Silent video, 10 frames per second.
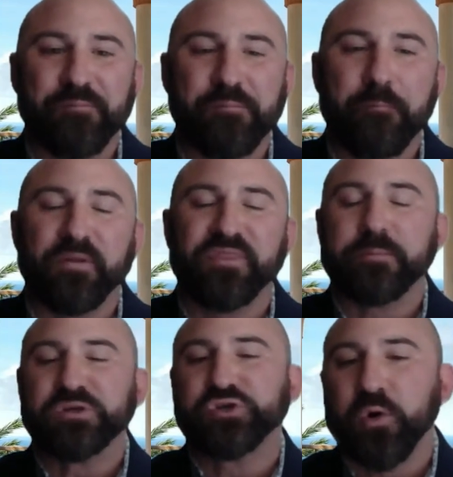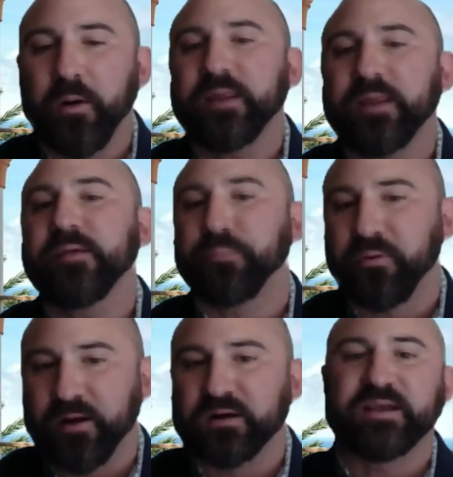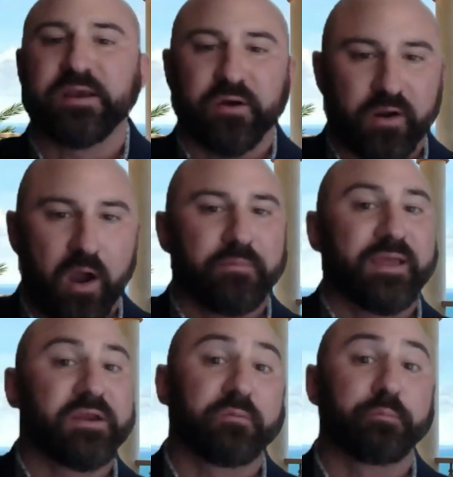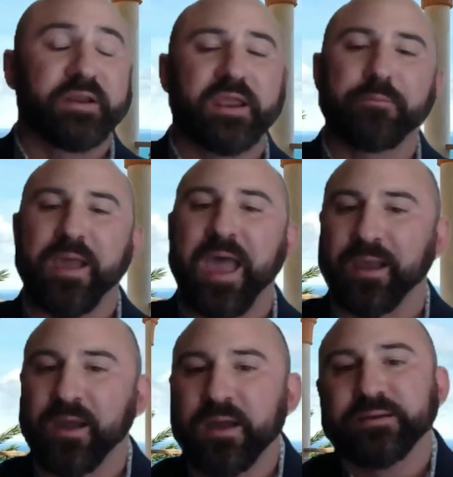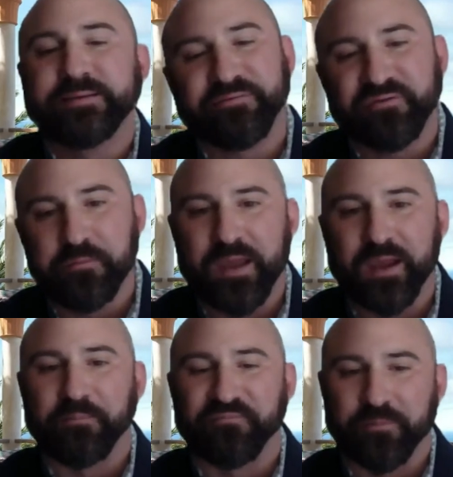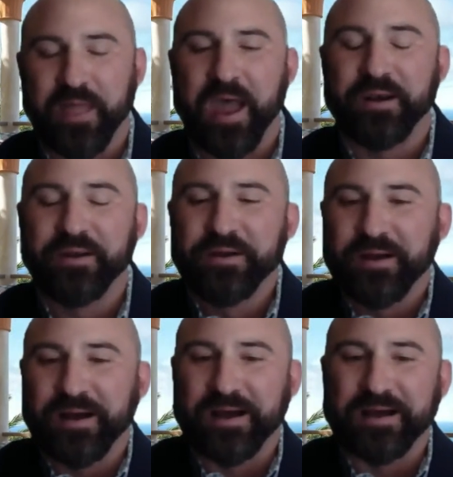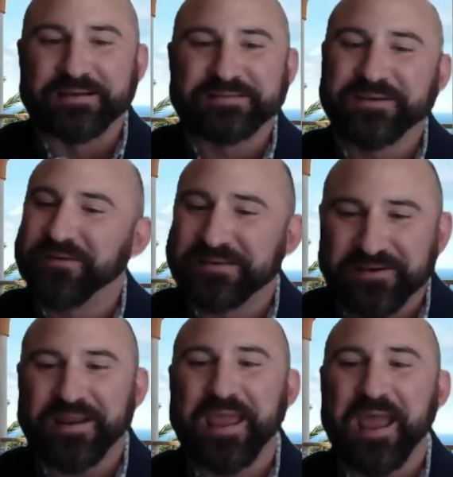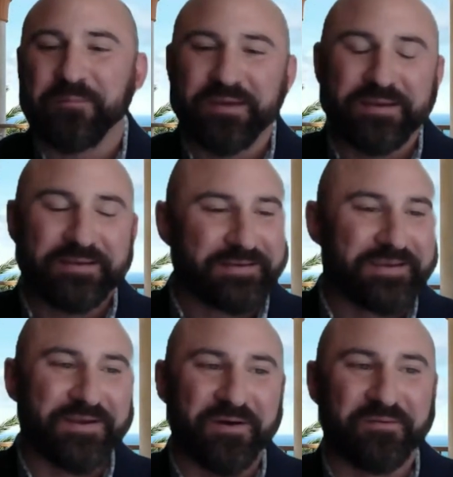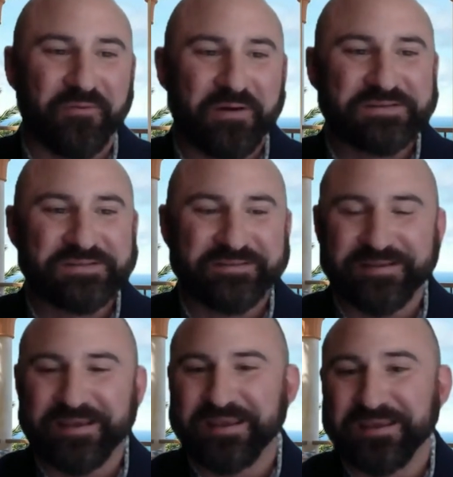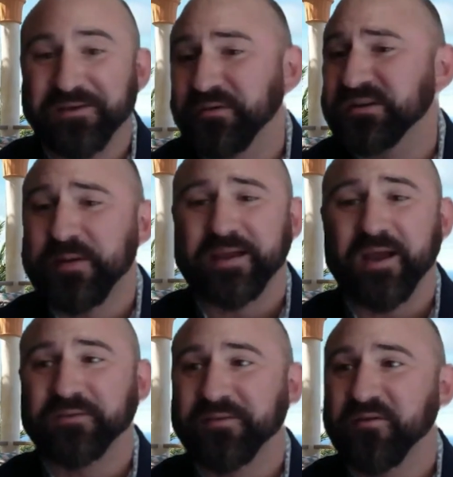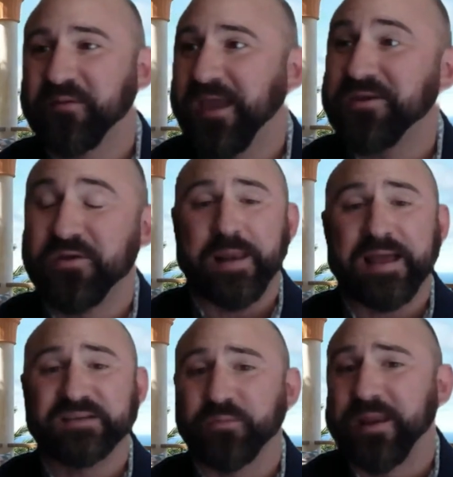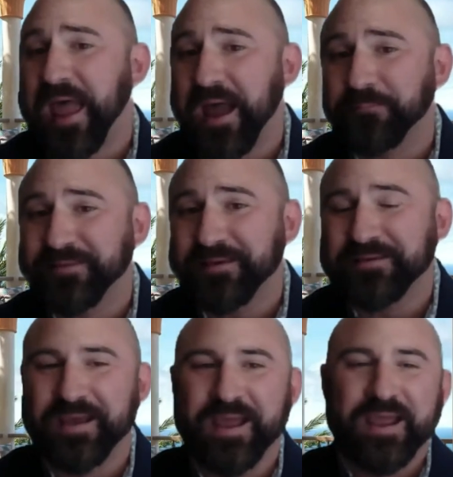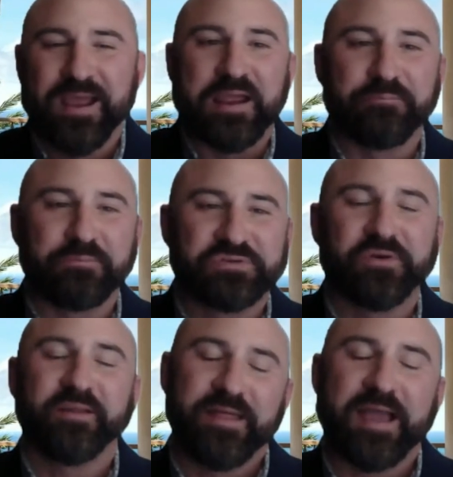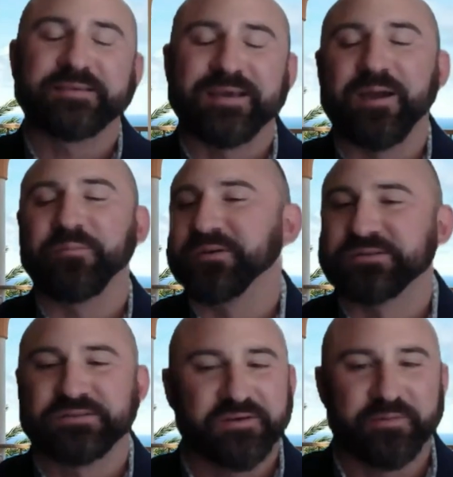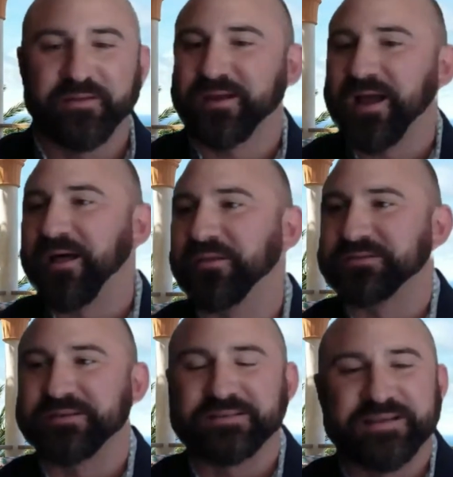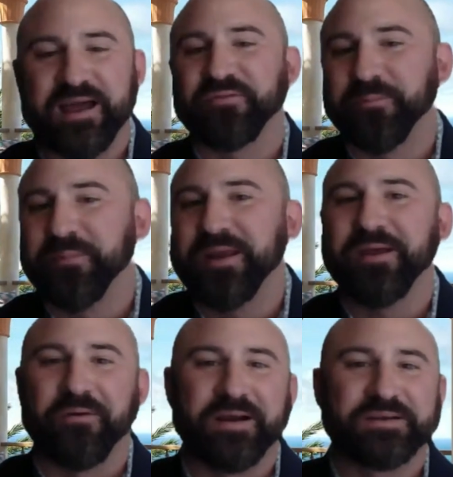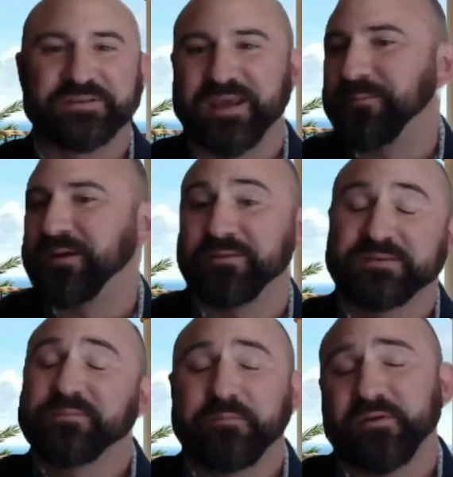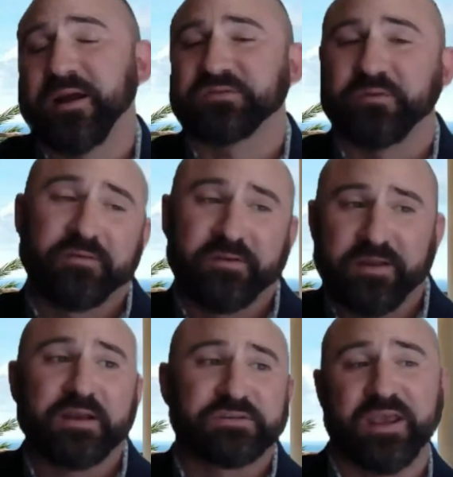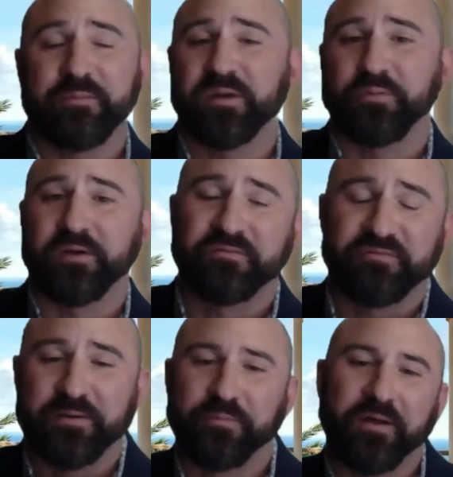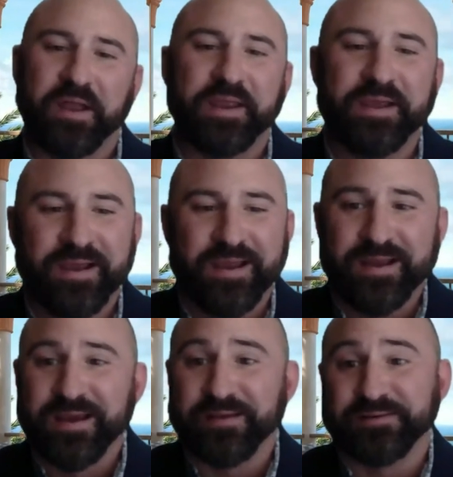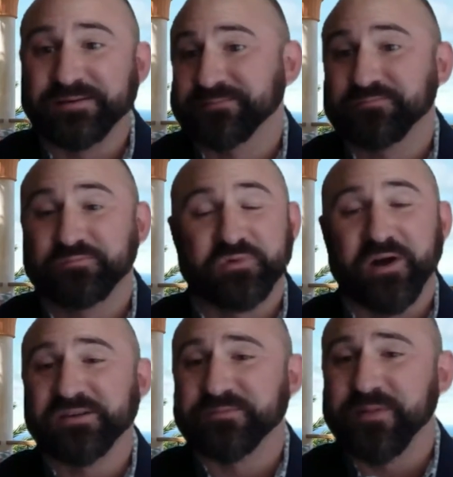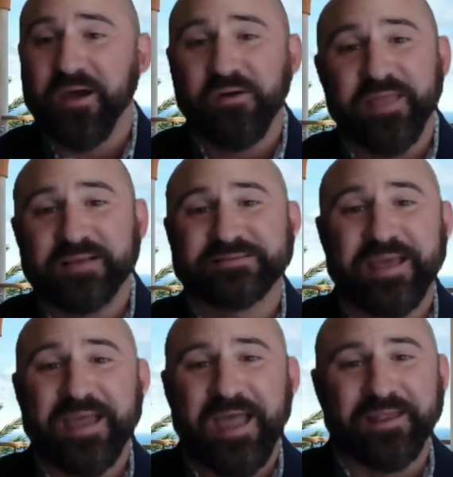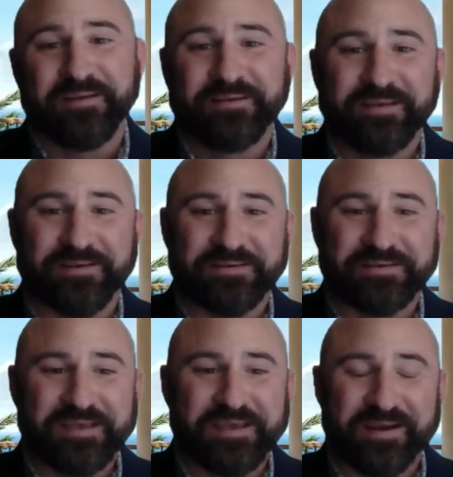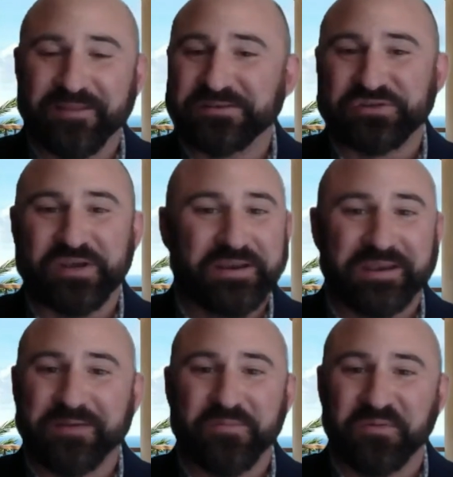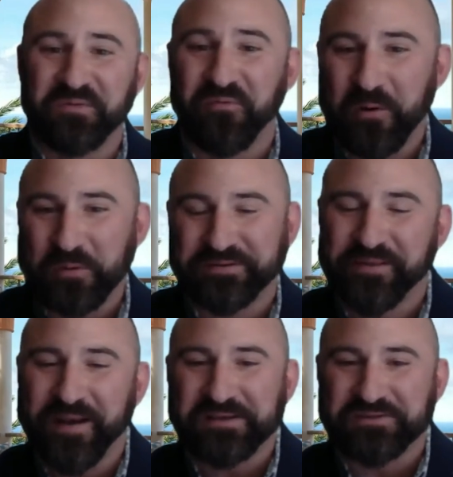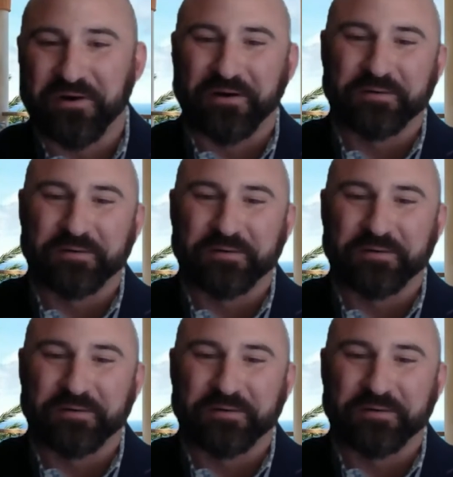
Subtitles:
But the majority of the players that you're bringing back definitely make up from that. So it's going to happen. Unfortunately, you could reach back out to them again. You could them what happened. And majority of that time, they're just going to be like, oh, listen, it's not for me. Or I just came in. Sometimes they're honest with you. You're like, oh, I just came in to play the free play. And you just cross them out, and that's that. You take it on the chin, you keep moving forward to the next call.